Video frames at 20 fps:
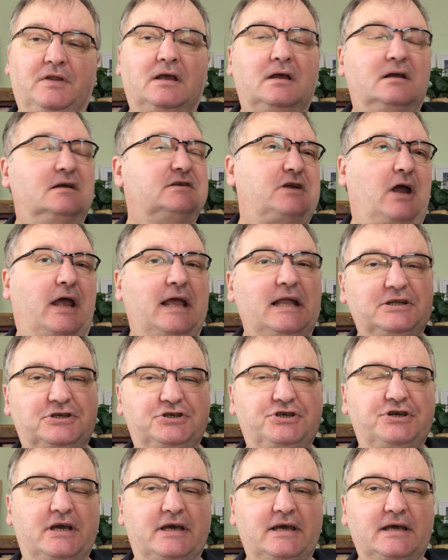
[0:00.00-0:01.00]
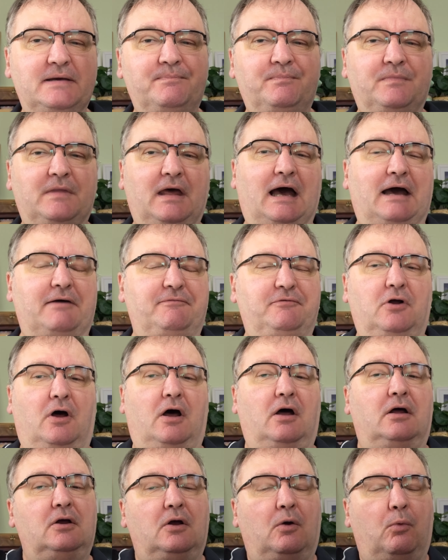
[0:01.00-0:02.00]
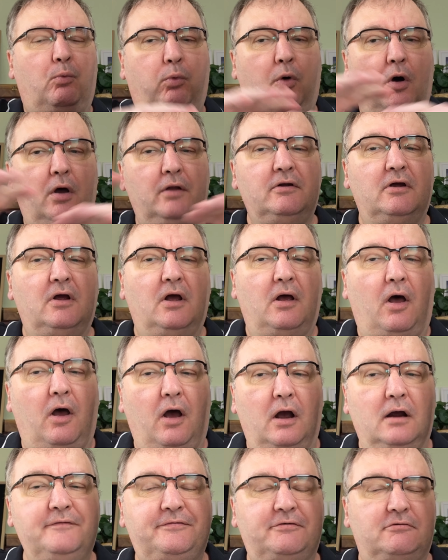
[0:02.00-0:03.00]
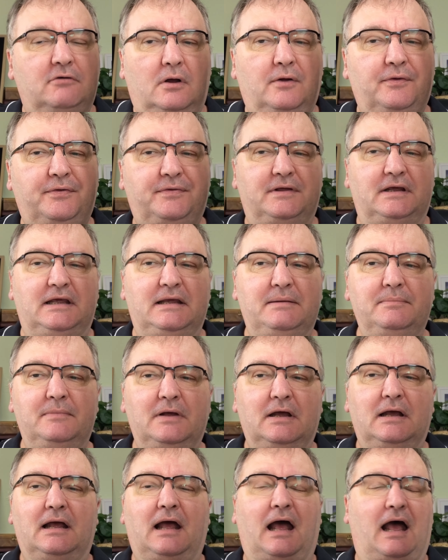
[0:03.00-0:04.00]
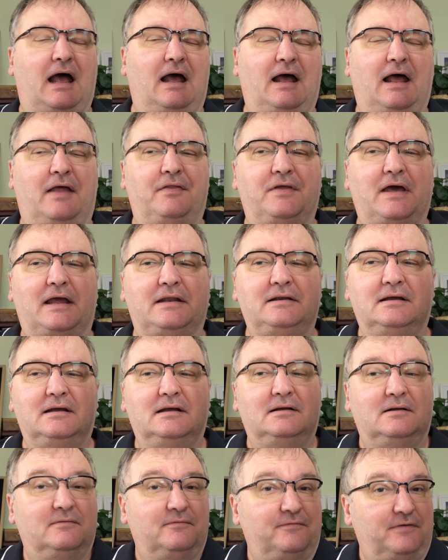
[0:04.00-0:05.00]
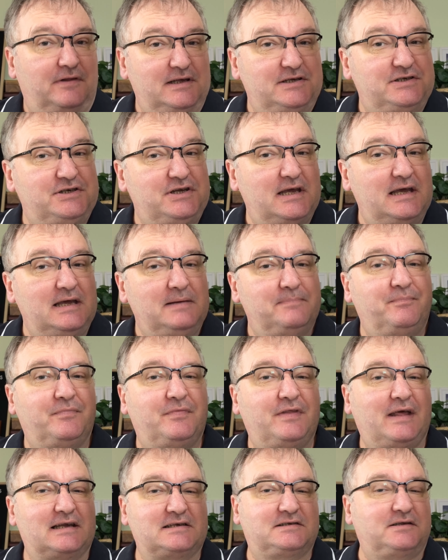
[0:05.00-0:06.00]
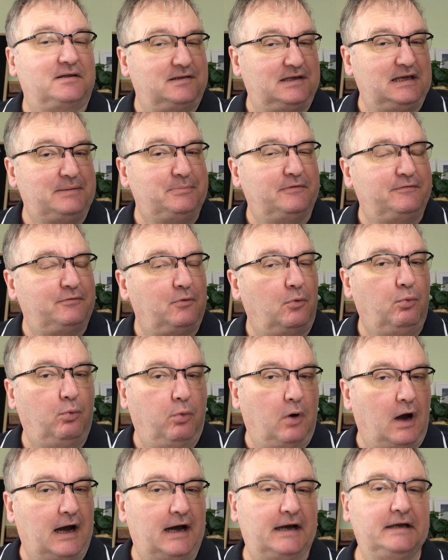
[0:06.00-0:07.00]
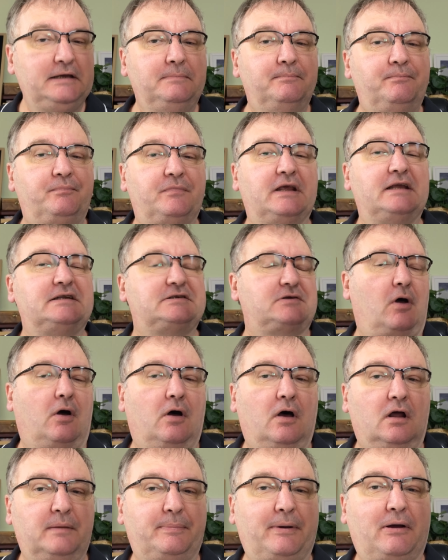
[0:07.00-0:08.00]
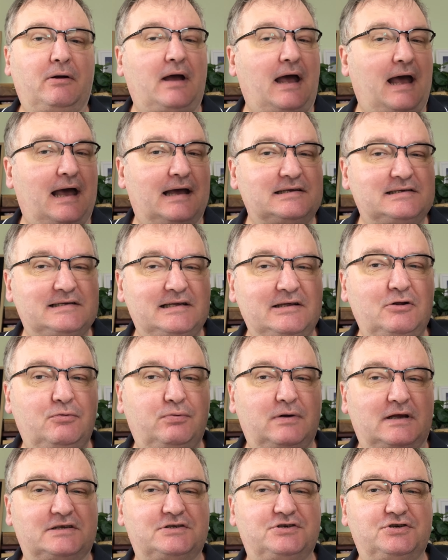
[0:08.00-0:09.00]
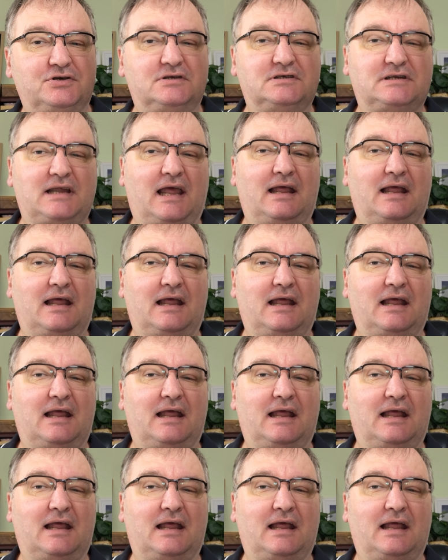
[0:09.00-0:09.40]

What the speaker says: So each year, I've got one overall theme, and then for this year, that's the theme of why. It's all about asking questions